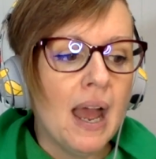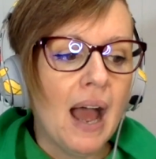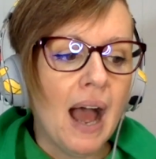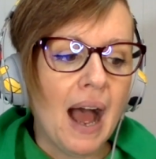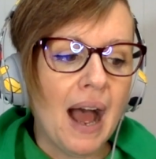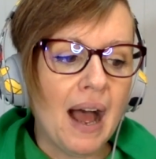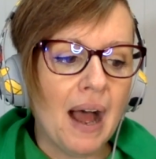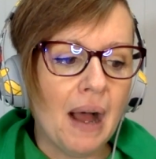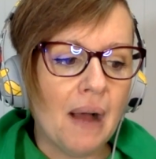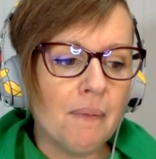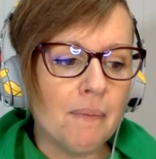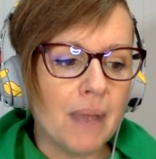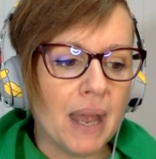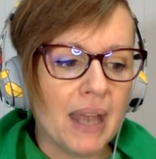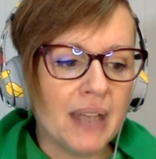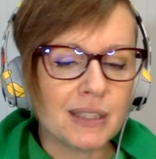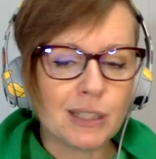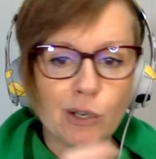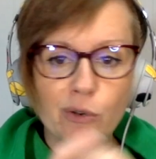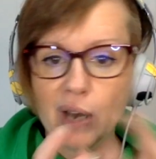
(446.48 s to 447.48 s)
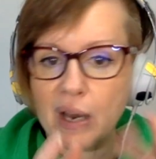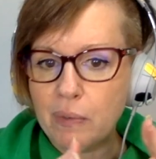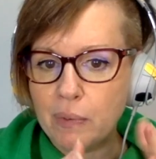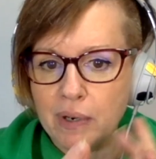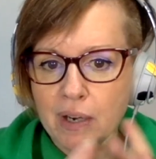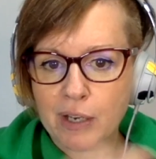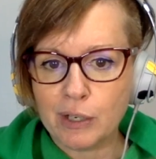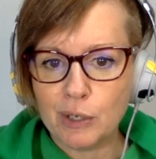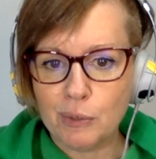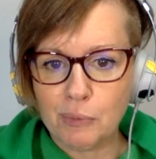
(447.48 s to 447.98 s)
It's a great one
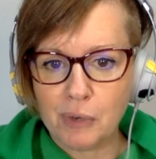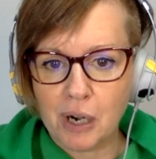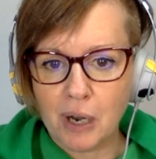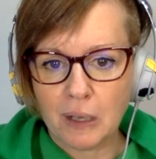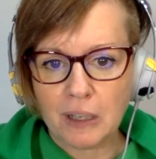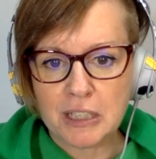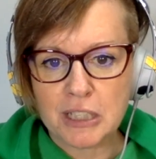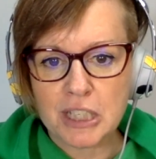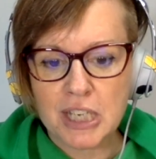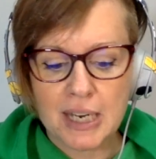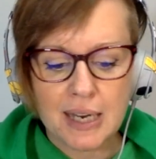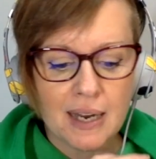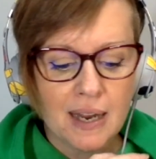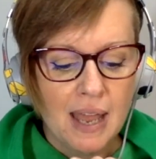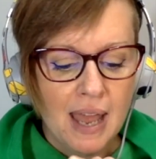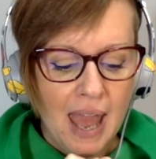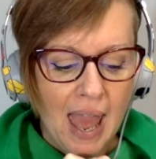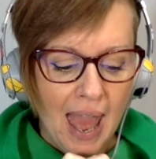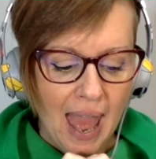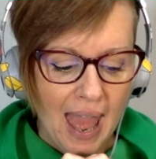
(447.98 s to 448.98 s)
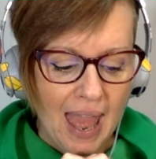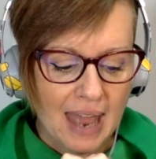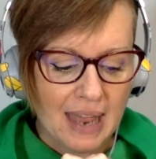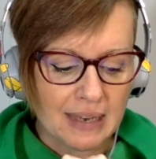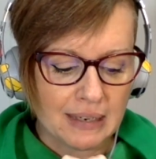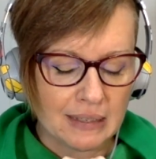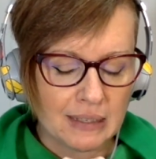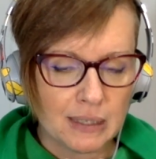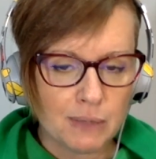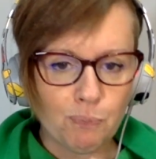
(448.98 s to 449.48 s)
on numerology,
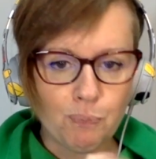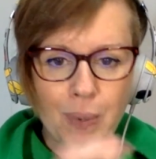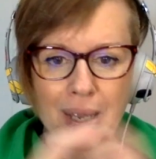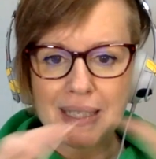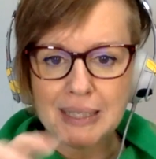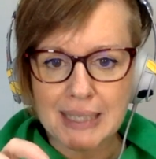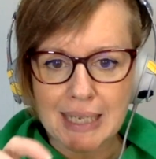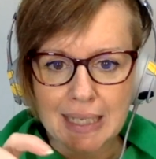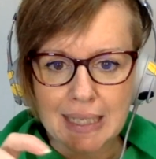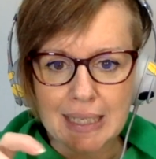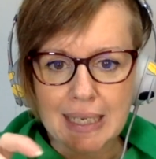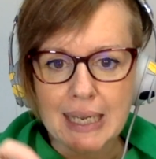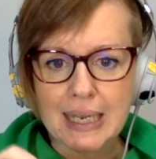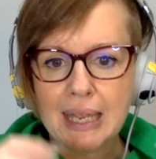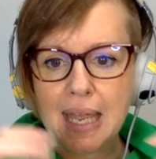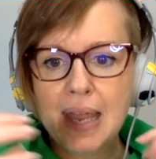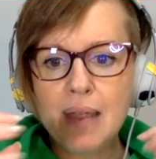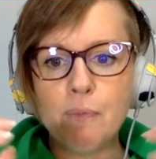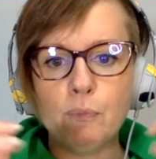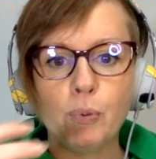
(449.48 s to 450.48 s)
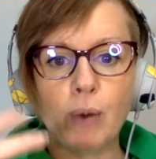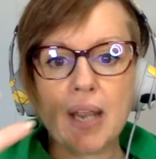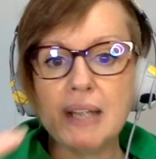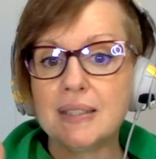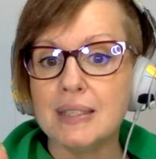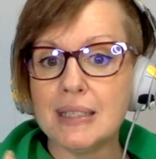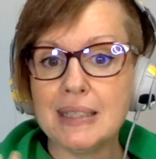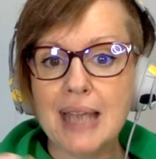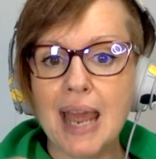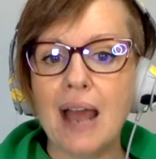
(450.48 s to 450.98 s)
and basically it
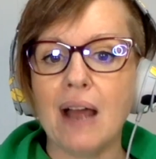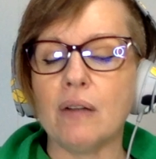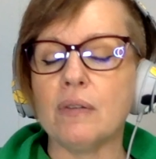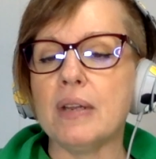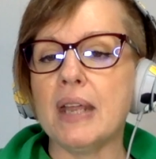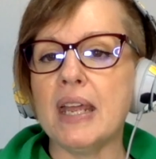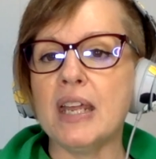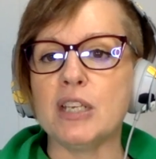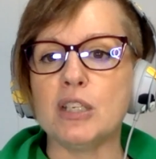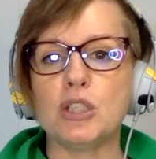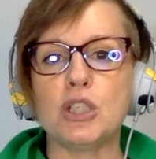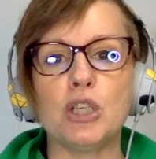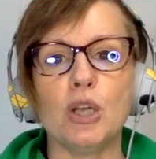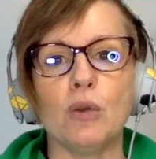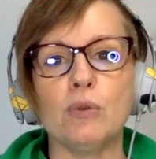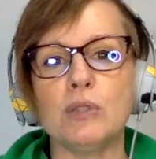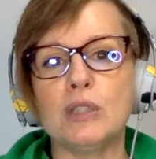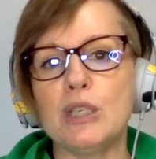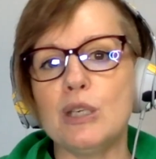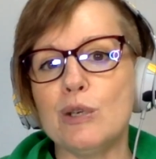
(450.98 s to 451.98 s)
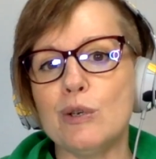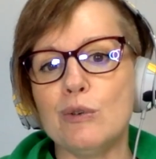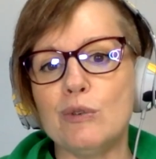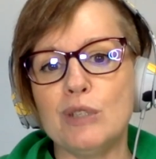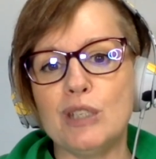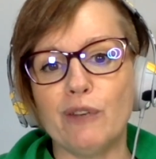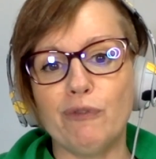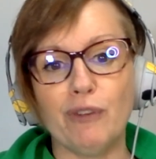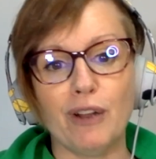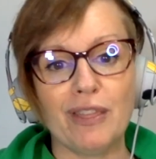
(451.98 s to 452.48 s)
breaks it down. It shows you
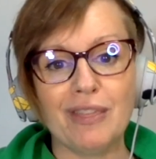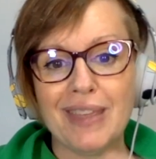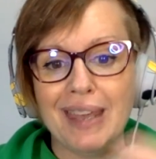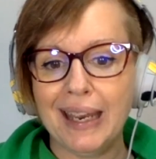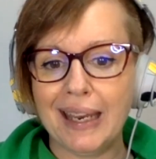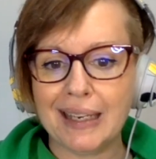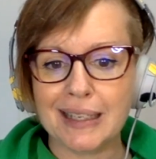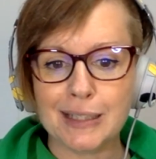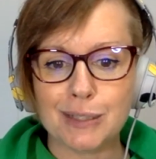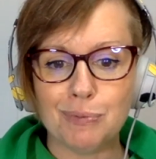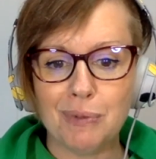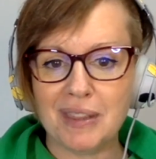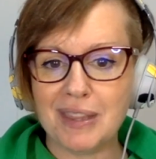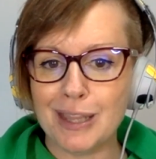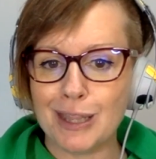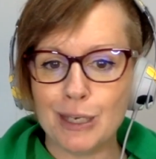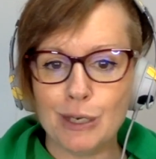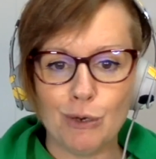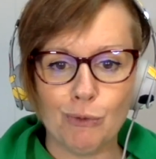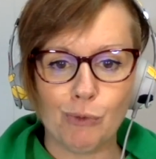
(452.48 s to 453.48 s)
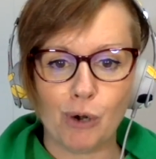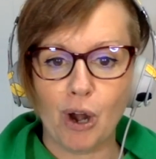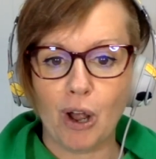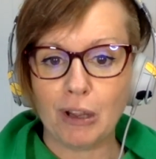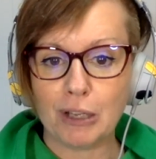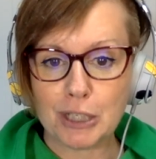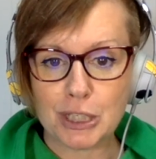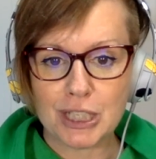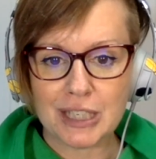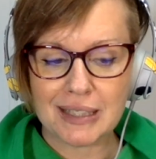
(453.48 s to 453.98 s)
different things within the
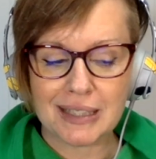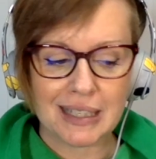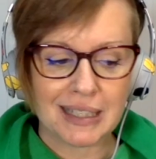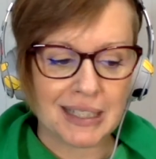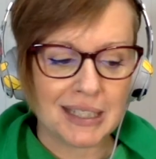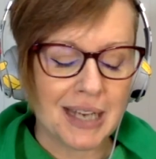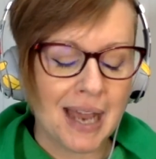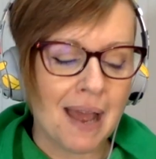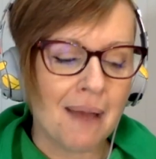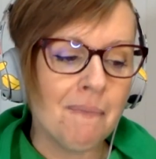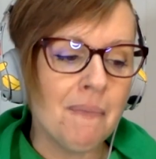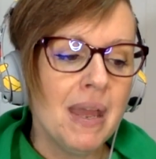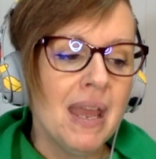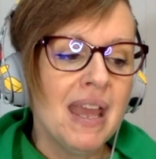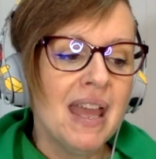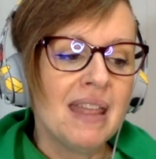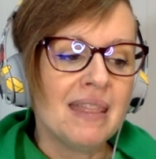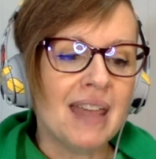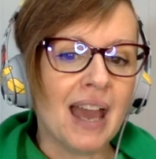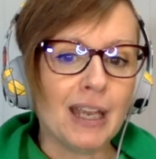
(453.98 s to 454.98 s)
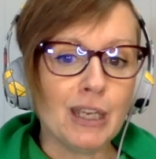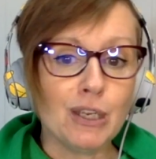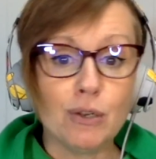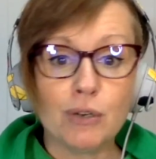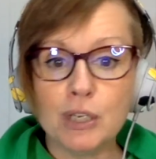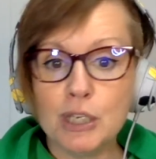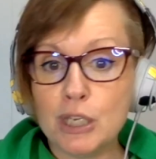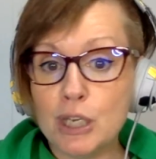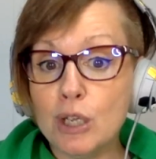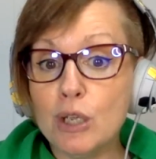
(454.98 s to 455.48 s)
numerology system that you
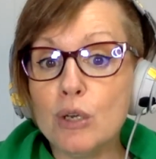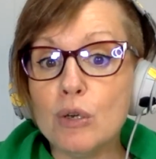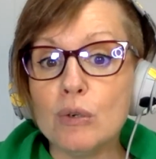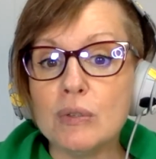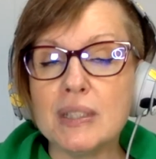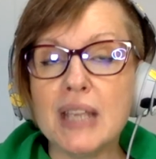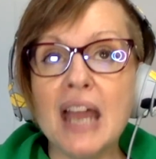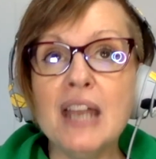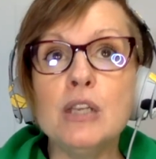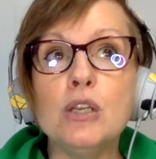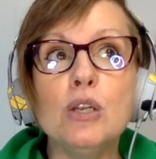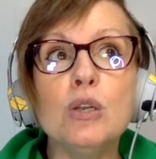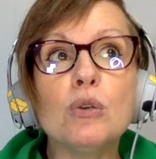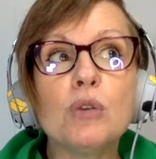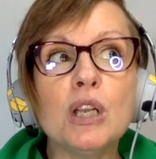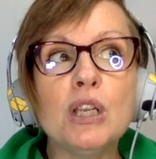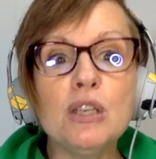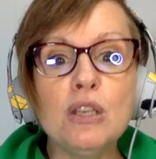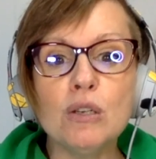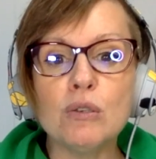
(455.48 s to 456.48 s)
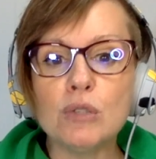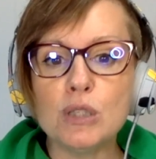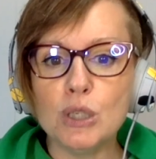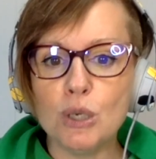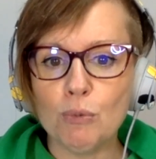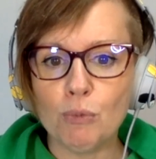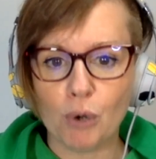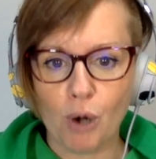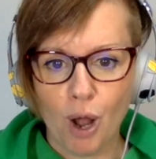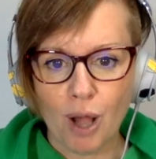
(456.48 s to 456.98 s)
can use, and you can use
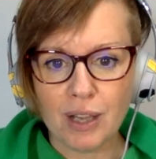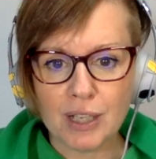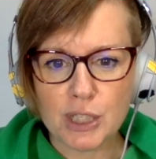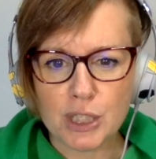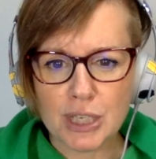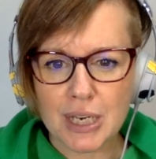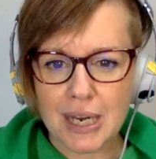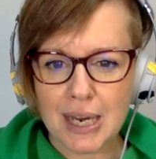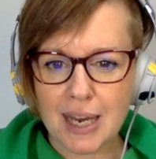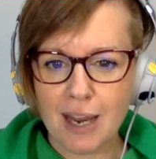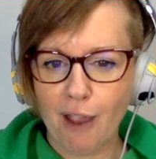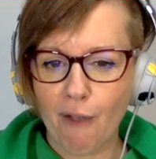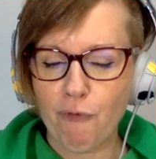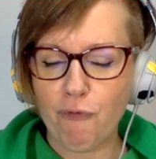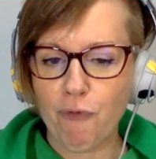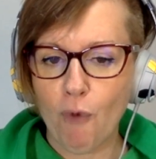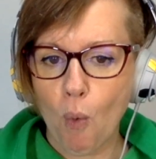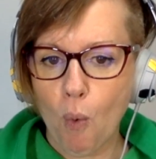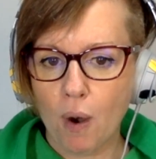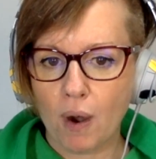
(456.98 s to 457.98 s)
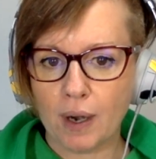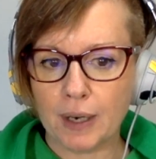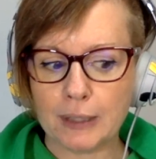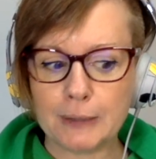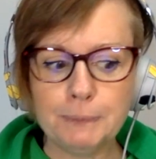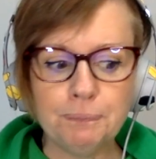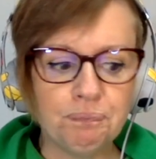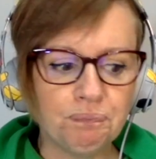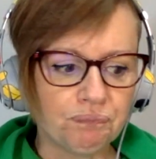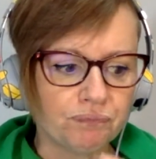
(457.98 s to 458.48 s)
numerology for